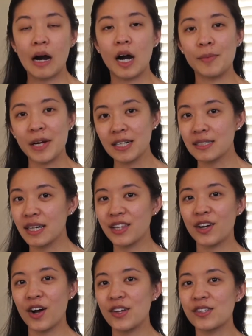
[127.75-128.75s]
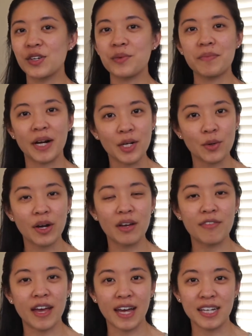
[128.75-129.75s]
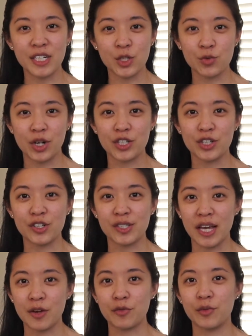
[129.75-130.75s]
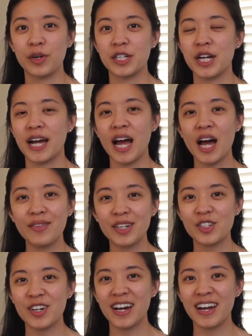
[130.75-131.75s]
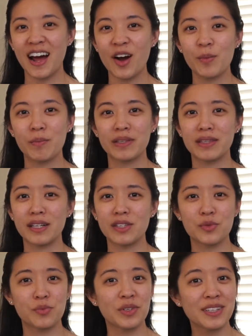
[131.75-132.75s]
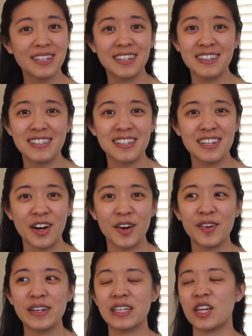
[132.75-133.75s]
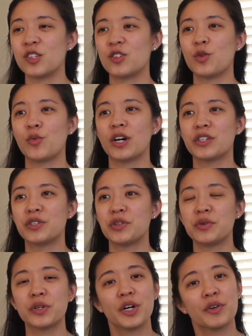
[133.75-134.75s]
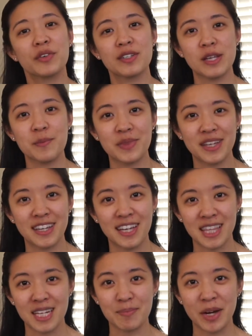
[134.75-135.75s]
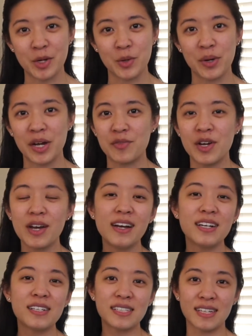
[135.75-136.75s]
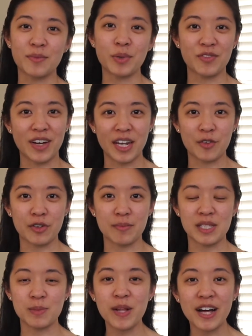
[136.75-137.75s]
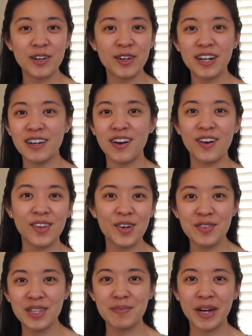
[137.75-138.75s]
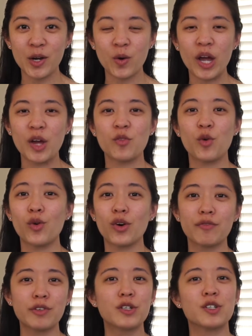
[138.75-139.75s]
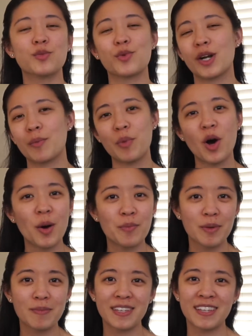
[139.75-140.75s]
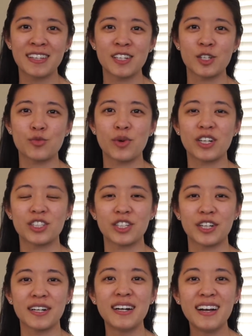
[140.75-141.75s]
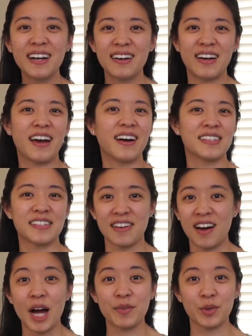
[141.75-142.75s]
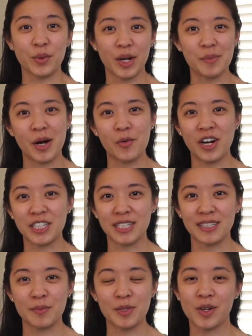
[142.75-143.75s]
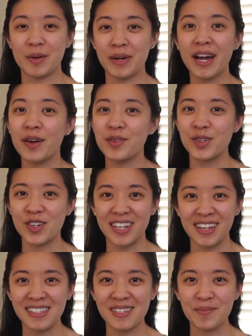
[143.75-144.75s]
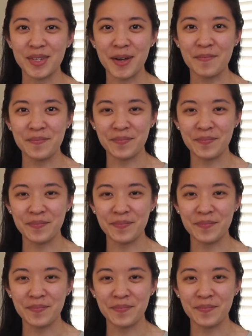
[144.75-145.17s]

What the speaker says: Apparently they're also microwave and dishwasher safe, which I haven't tried out, but that's really good to know in case you want to cover something in the microwave to prevent it from splattering all over the microwave, or if you just want to pop them in the dishwasher and not have to worry about washing them. So I might have to try that sometime.